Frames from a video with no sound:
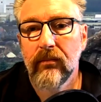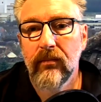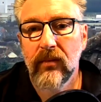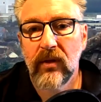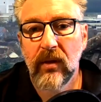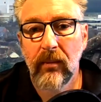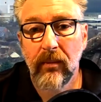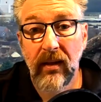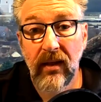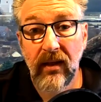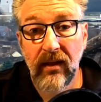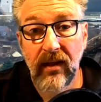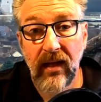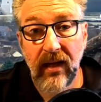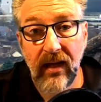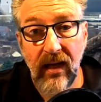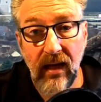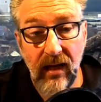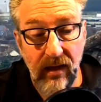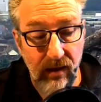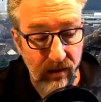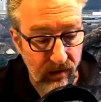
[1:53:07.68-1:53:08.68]
to plead their
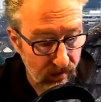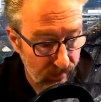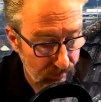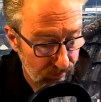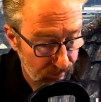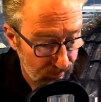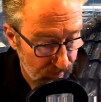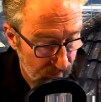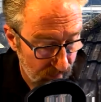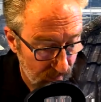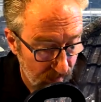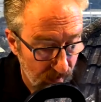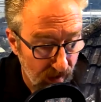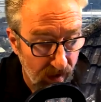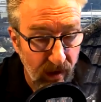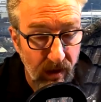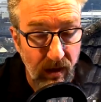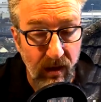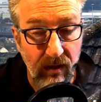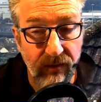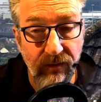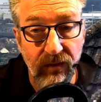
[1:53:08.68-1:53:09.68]
case.
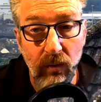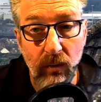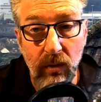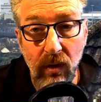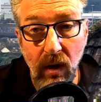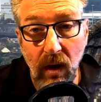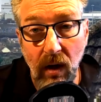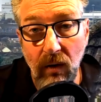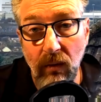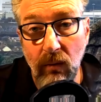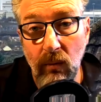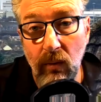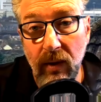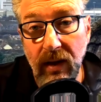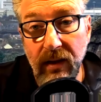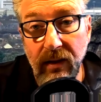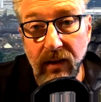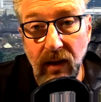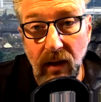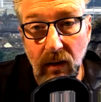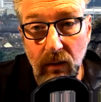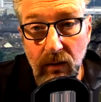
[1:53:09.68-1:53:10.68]
If you can't read
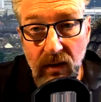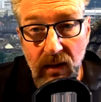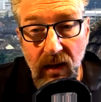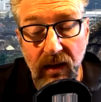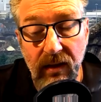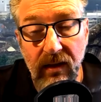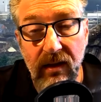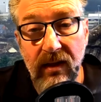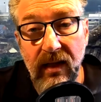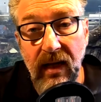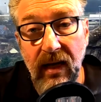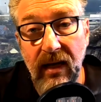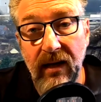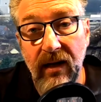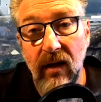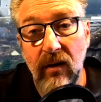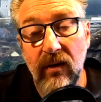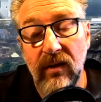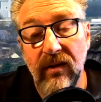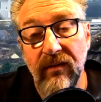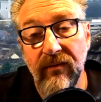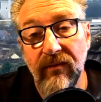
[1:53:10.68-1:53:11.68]
those and understand
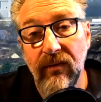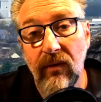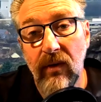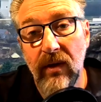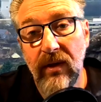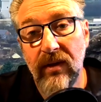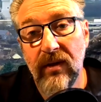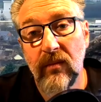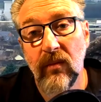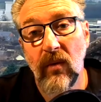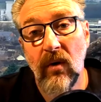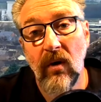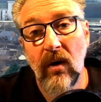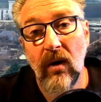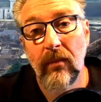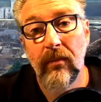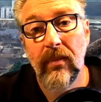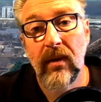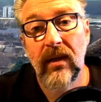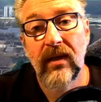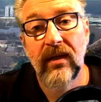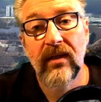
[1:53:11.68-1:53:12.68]
those in fully tomorrow,
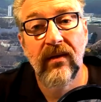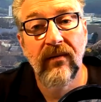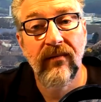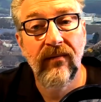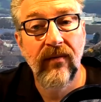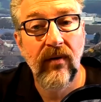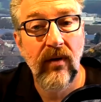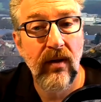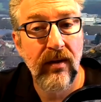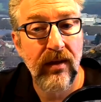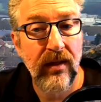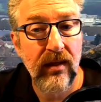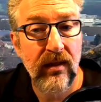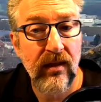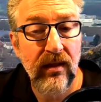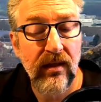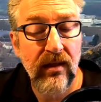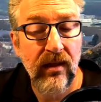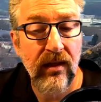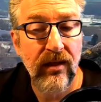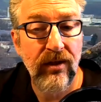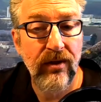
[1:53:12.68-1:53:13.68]
please defer this
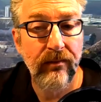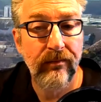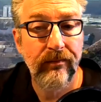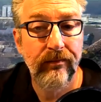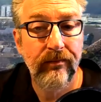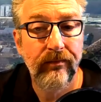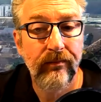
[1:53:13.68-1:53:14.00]
decision.